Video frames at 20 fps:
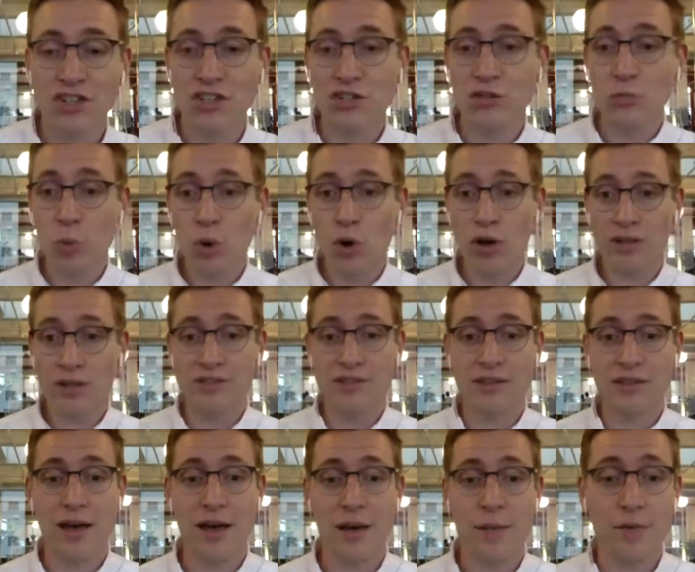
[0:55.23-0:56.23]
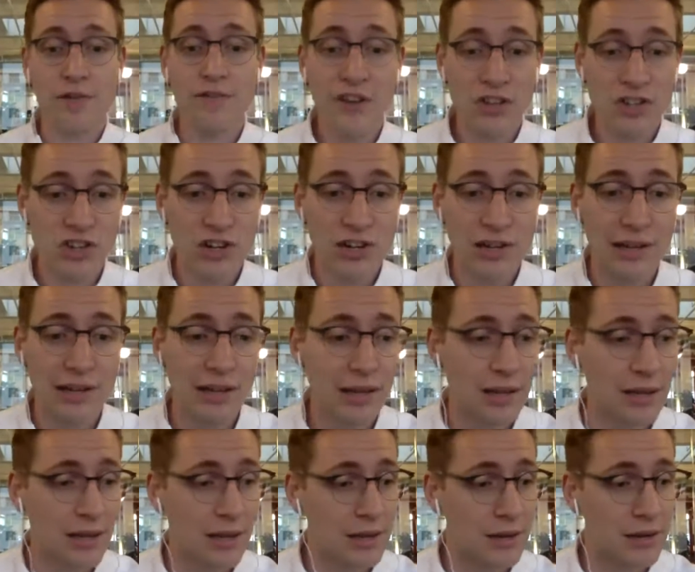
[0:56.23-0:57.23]
she's worked
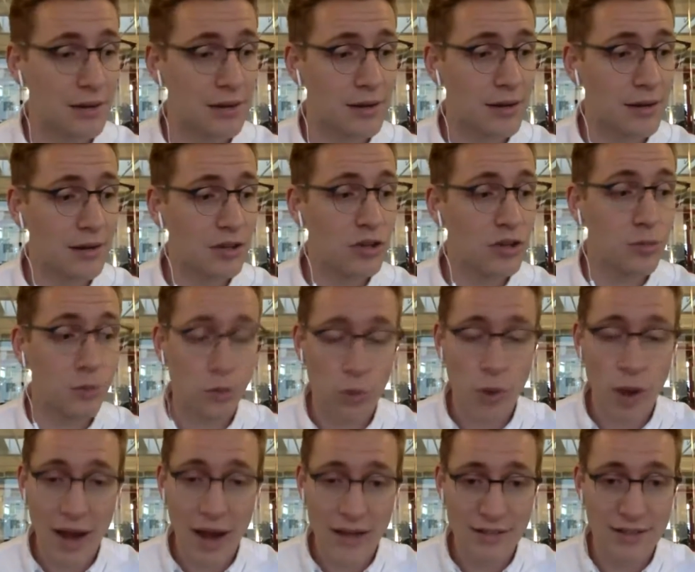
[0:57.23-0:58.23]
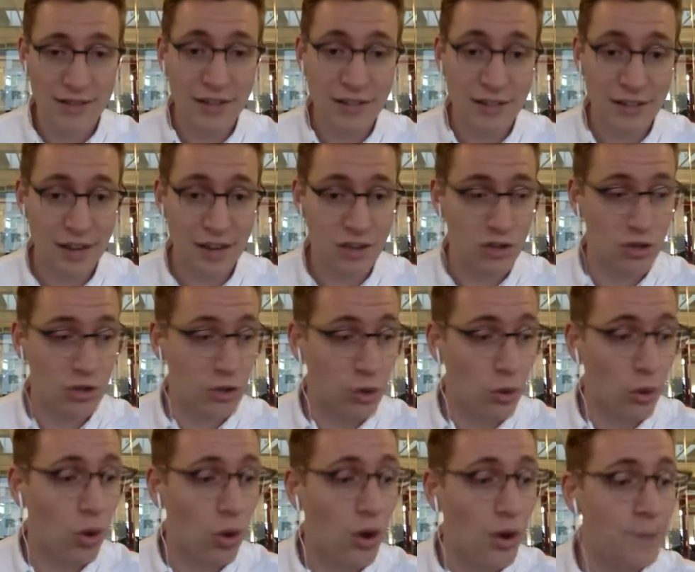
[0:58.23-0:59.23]
professionally in human rights and international
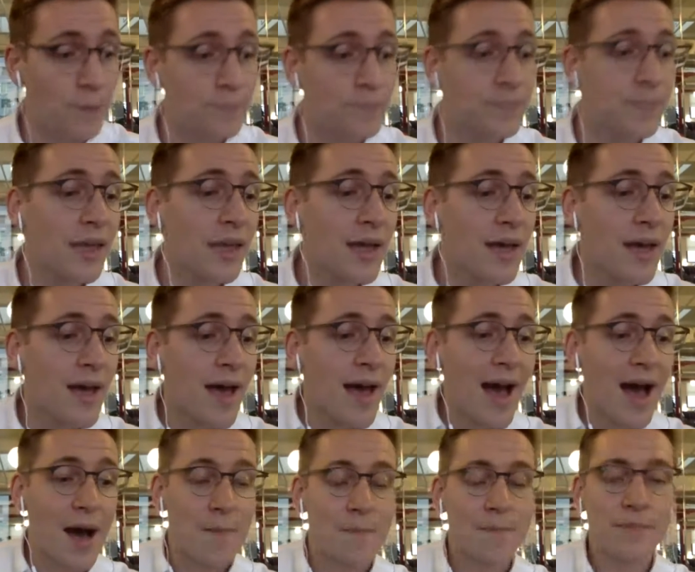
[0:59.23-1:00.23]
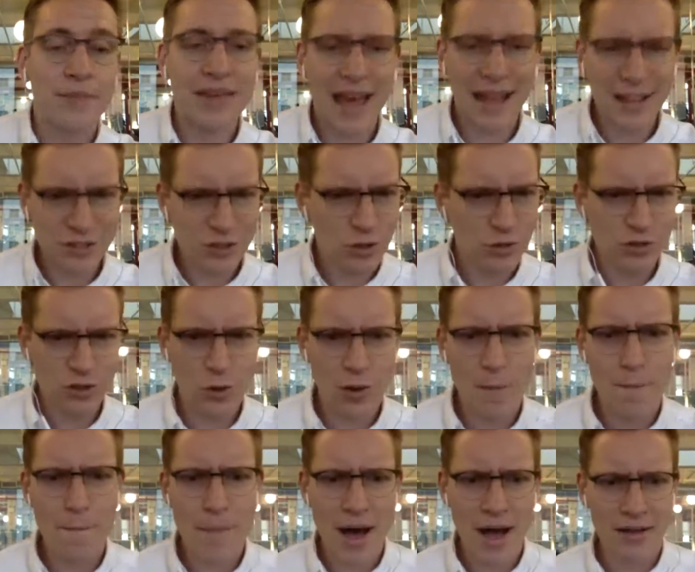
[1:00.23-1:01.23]
law. Kate's
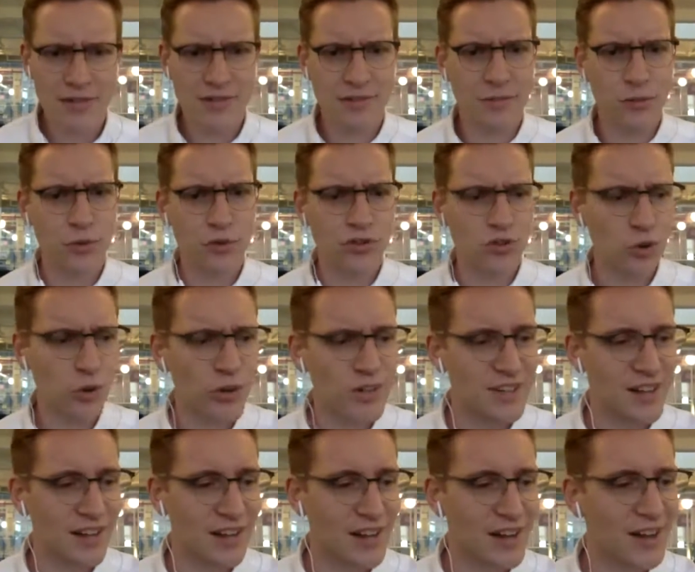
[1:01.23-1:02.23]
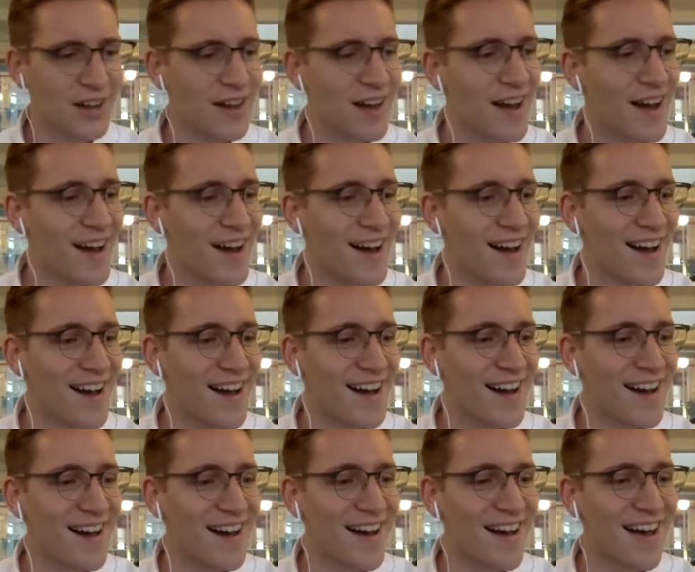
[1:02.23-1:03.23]
also a masterful storyteller,
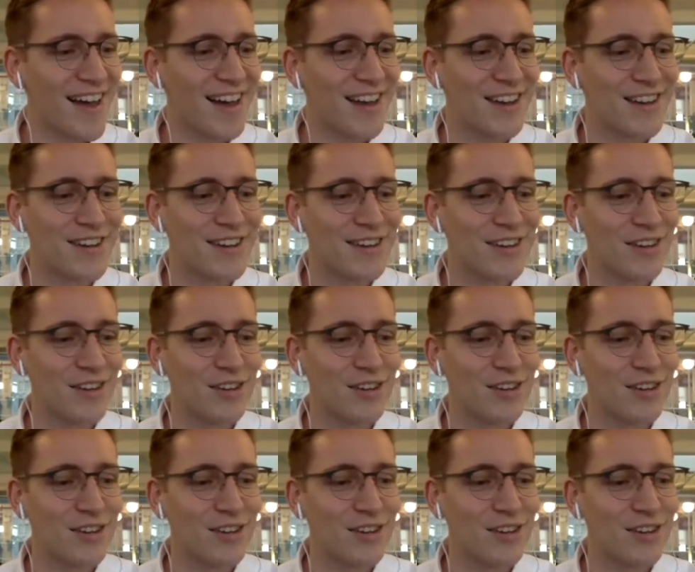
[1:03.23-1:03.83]
and